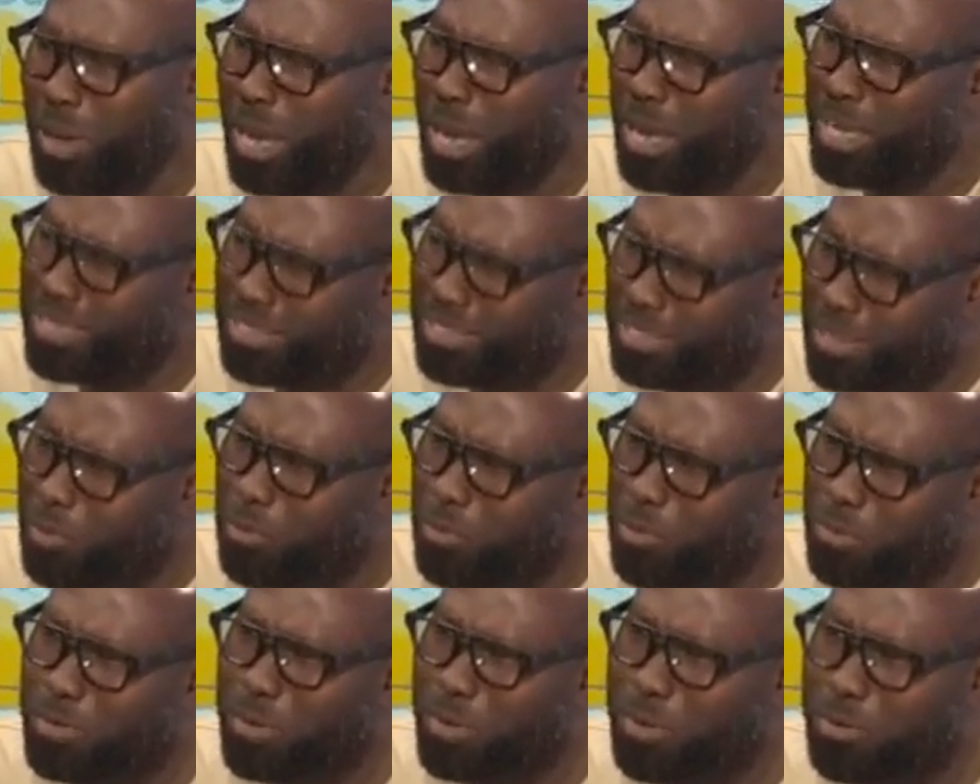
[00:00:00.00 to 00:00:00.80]
But is that
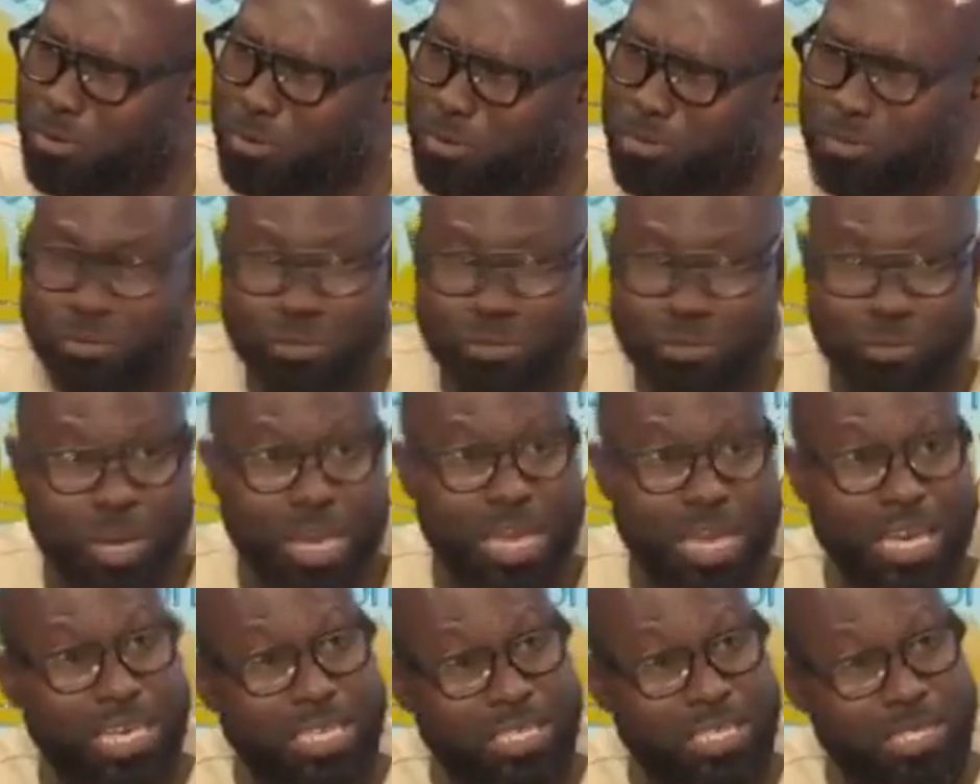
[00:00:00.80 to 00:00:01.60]
what we are going to do,
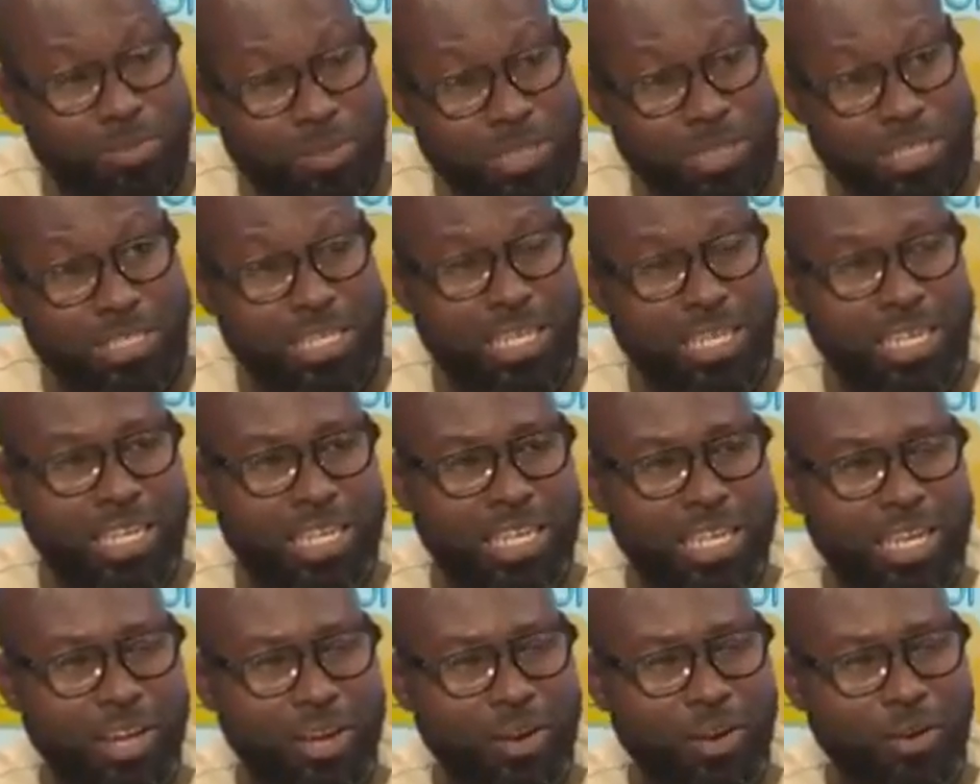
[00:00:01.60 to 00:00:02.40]

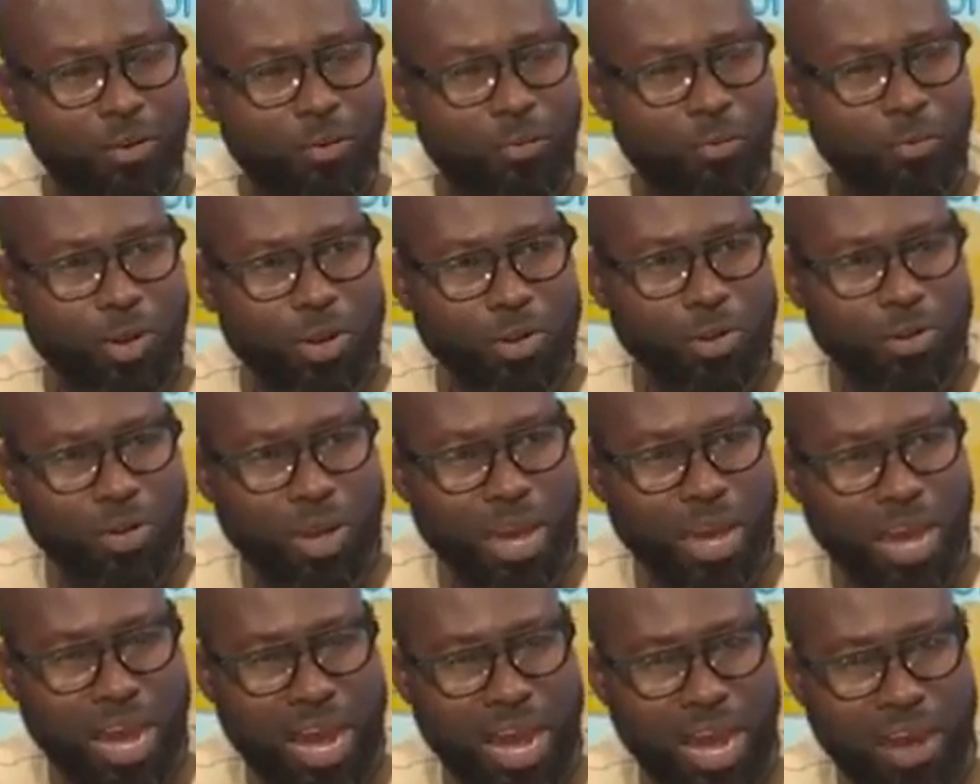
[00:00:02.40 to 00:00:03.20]
especially when you
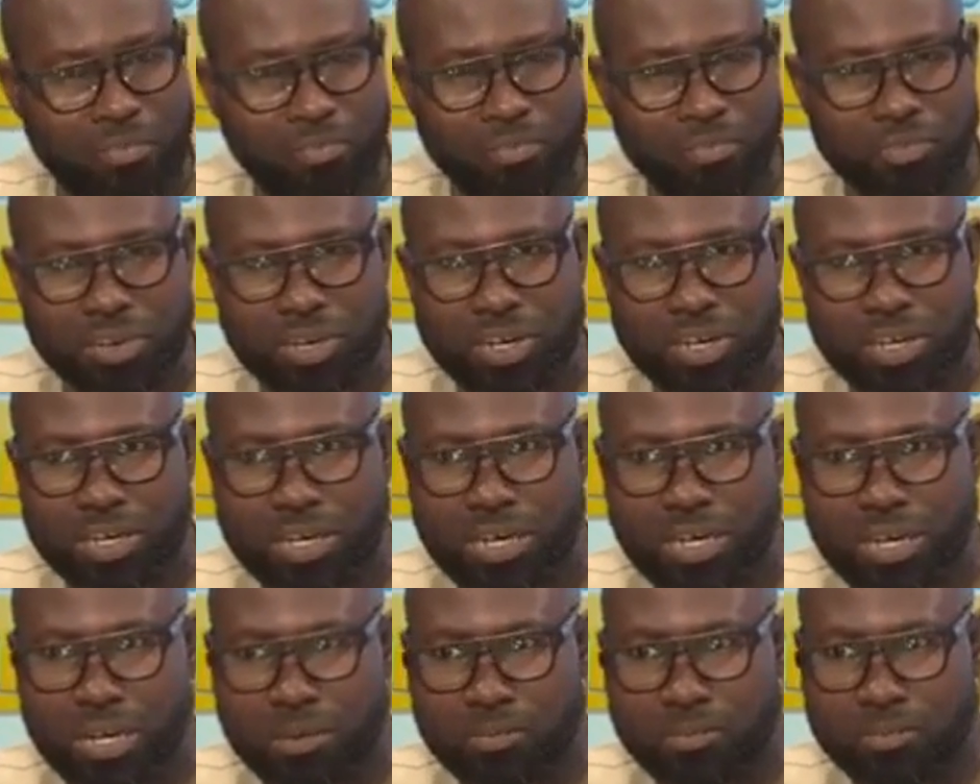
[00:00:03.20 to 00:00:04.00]
have
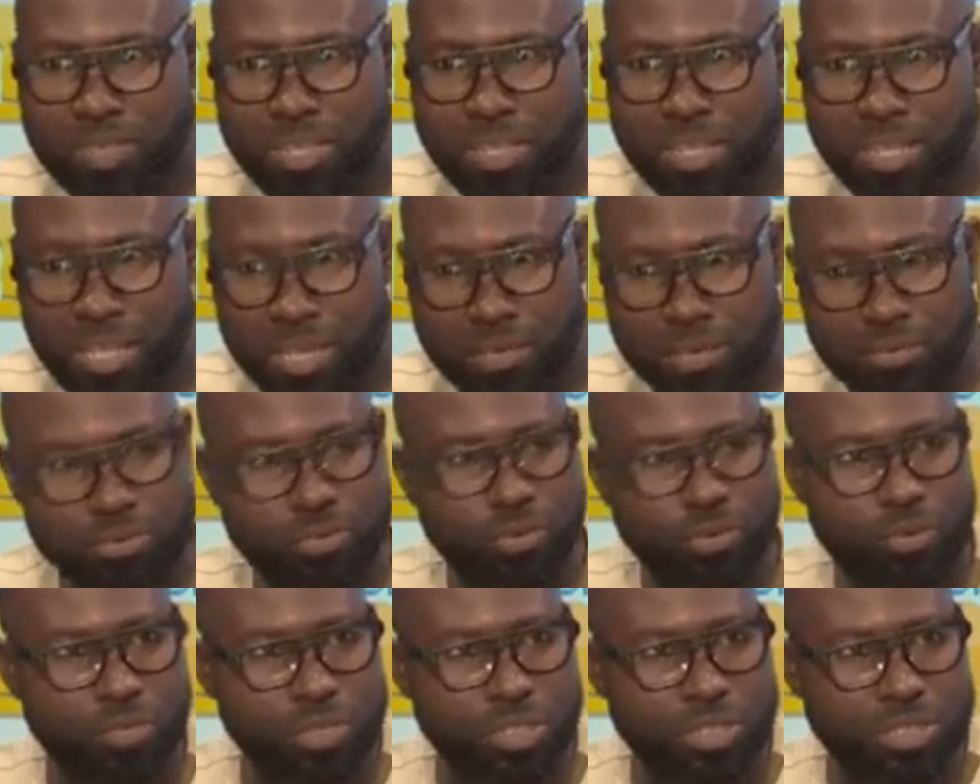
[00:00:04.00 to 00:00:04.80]
the Lands
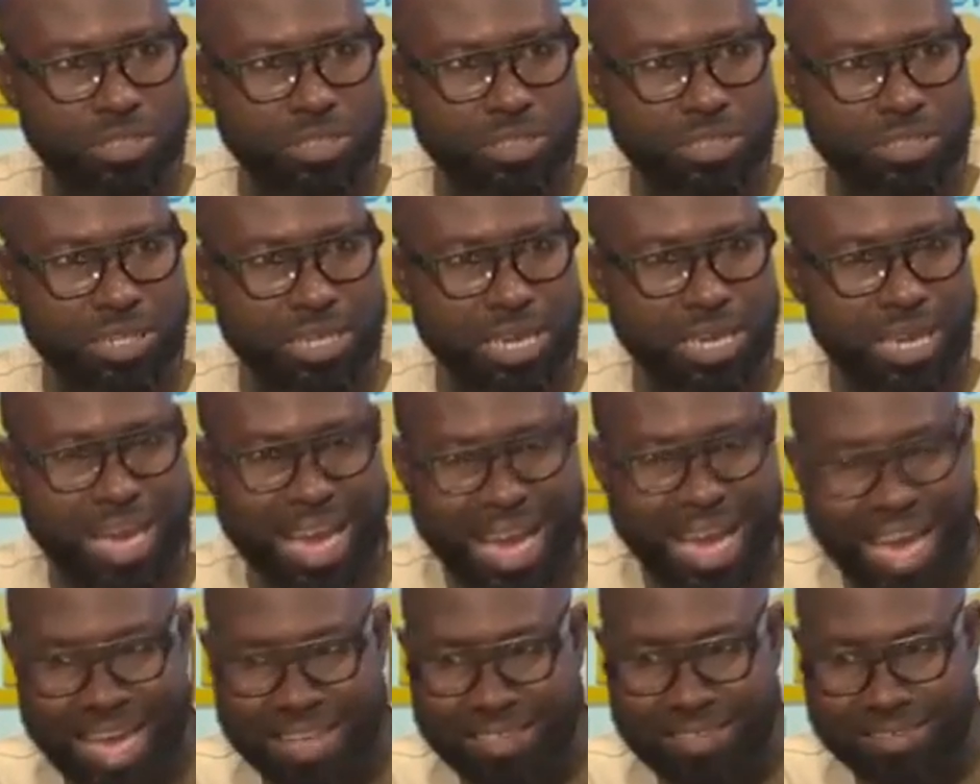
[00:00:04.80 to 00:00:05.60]
Commission
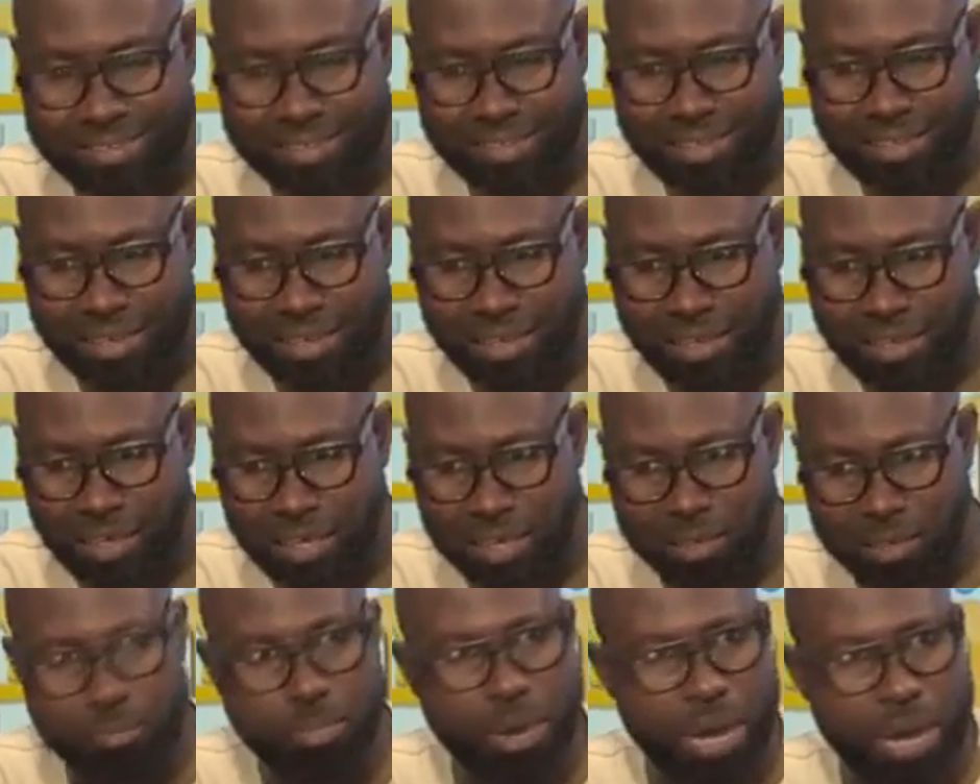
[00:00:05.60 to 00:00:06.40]
as the
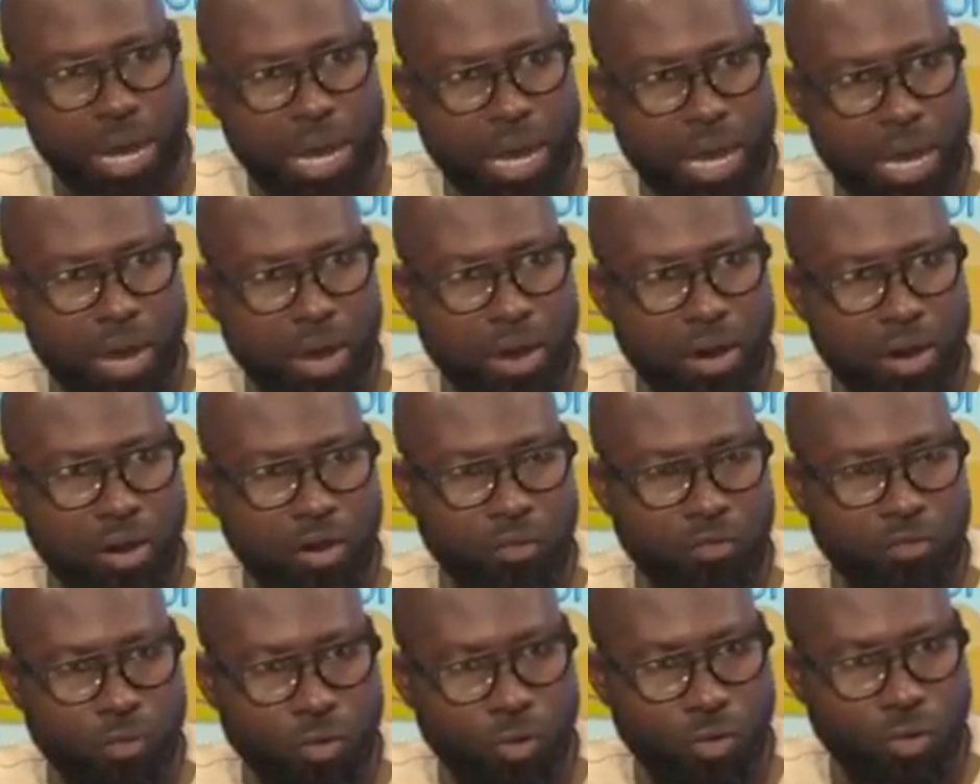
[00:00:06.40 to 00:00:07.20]
keeper
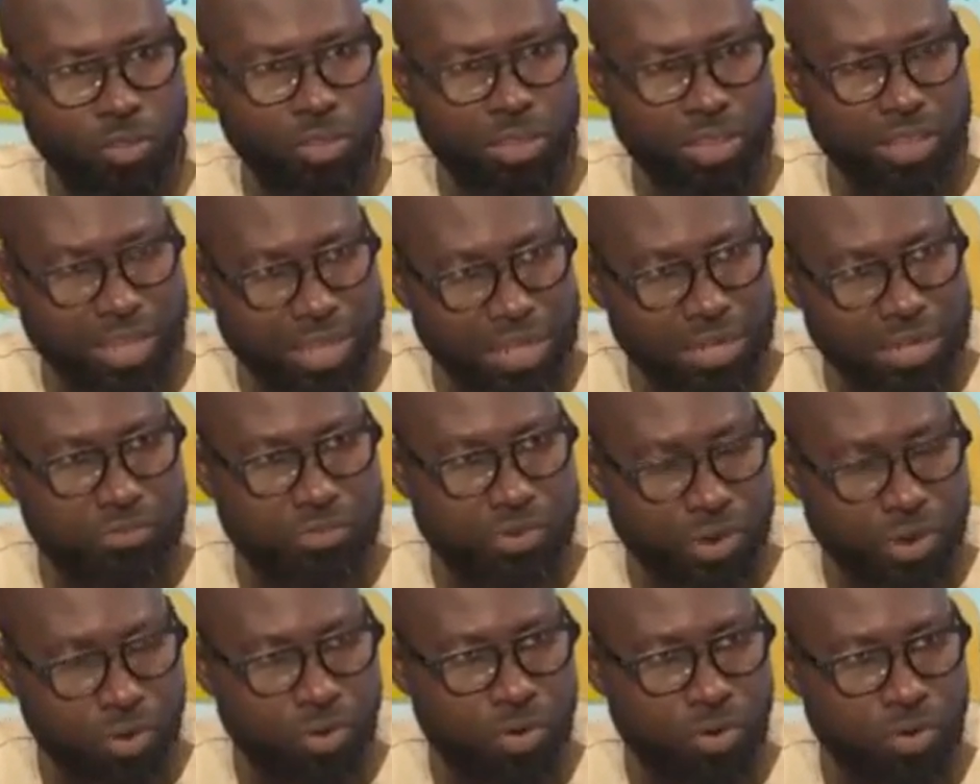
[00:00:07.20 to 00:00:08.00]
of all the land
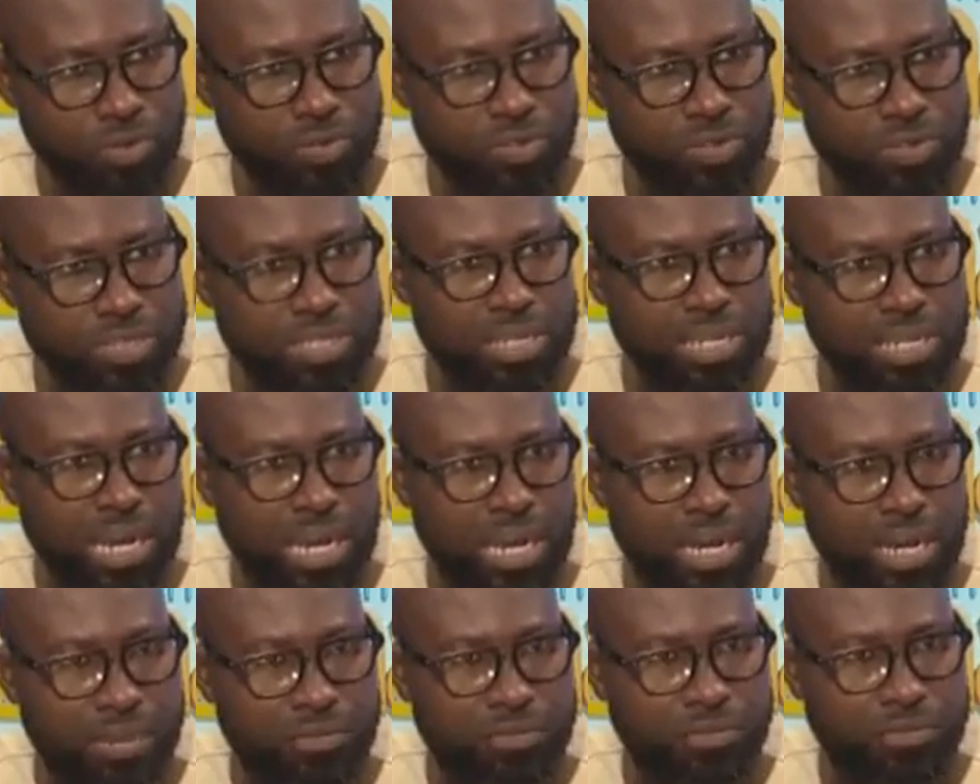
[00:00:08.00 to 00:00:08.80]
records in our
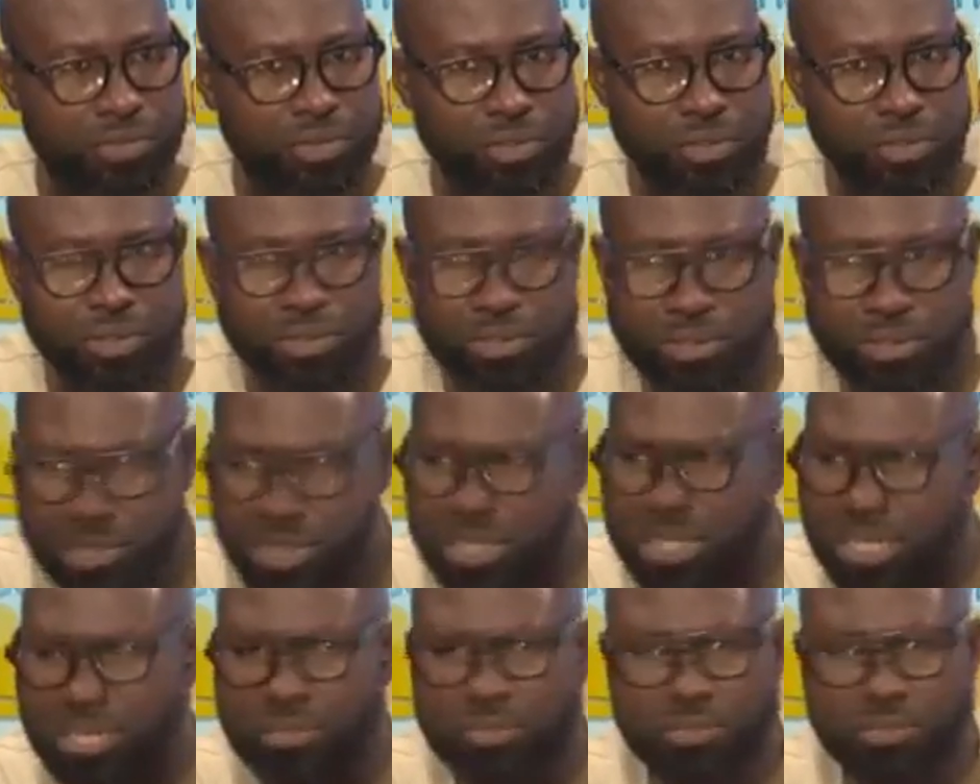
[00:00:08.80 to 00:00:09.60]
country?
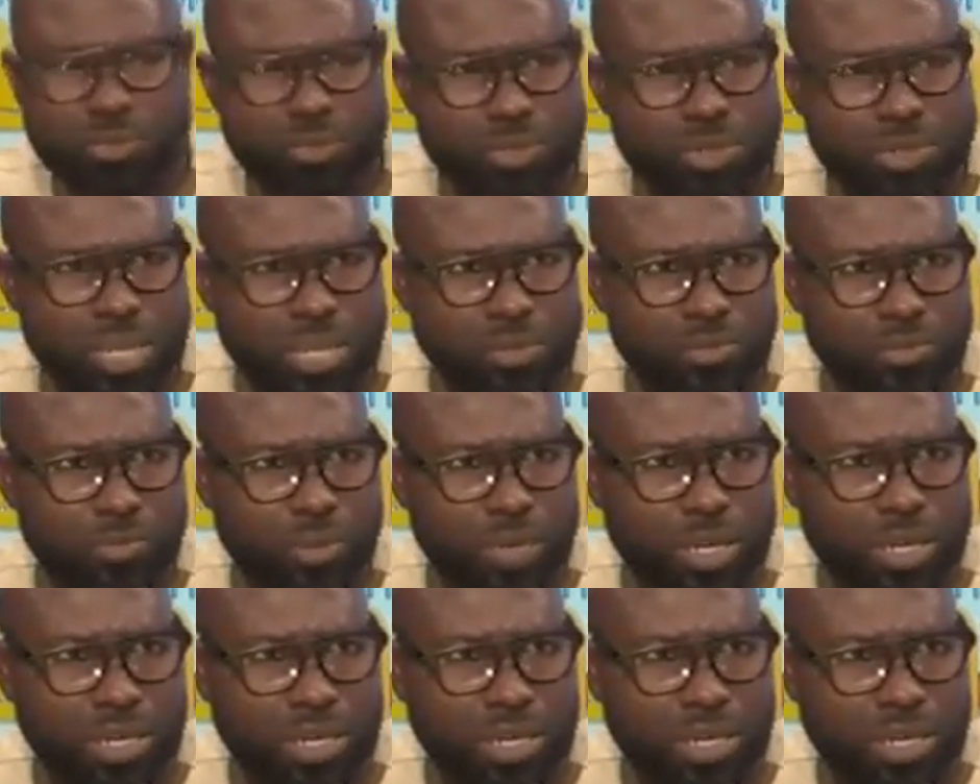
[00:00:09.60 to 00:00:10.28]
They can do it that way.